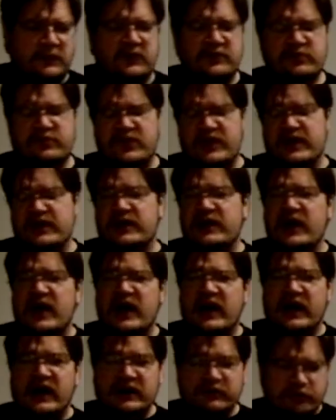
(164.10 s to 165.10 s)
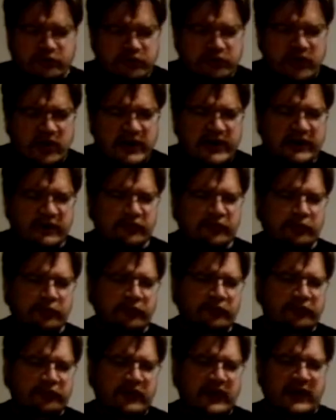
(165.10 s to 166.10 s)
They are trying to
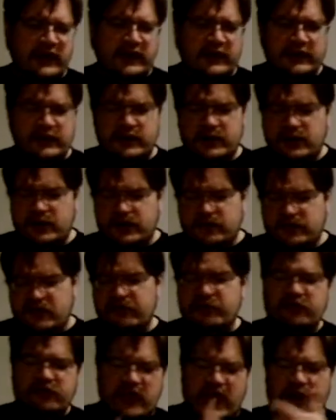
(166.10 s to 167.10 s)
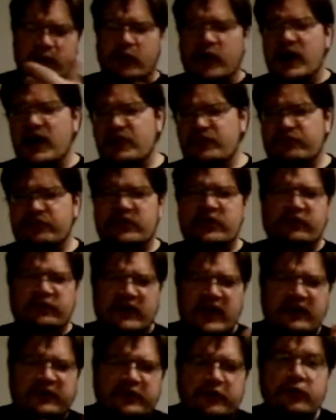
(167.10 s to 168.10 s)
say, this is how I feel,
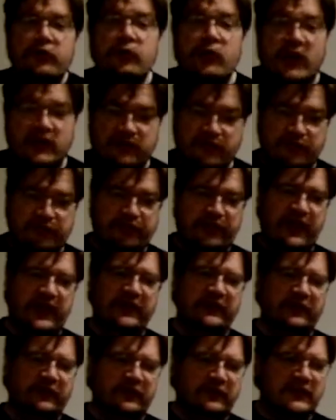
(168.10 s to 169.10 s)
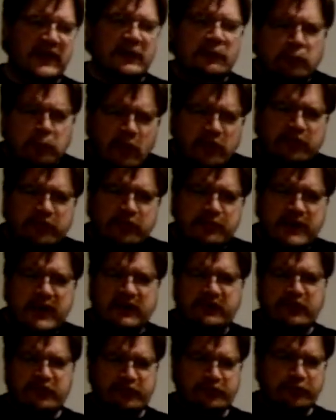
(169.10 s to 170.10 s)
now you understand it. They want to be
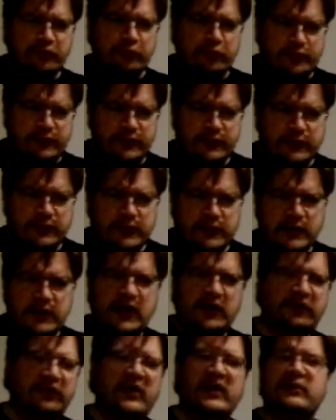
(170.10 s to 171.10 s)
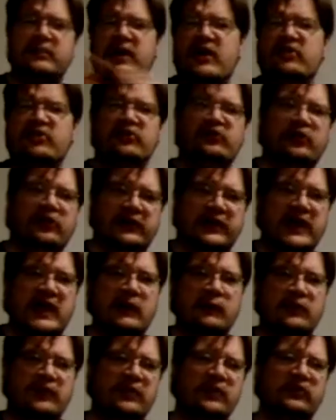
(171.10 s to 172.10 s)
understood. A psychopath does not care
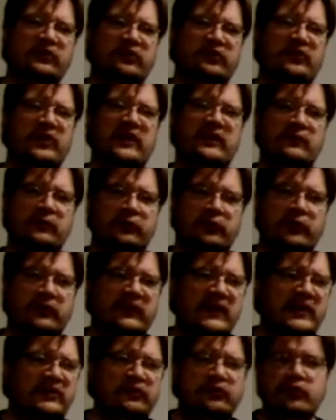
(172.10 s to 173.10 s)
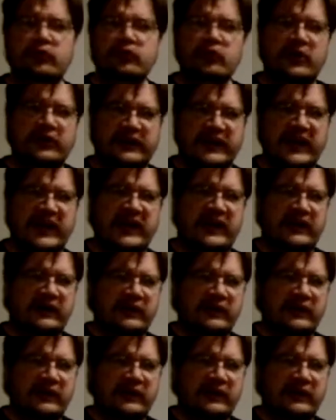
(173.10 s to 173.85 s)
whether you understand them or not. They do not care.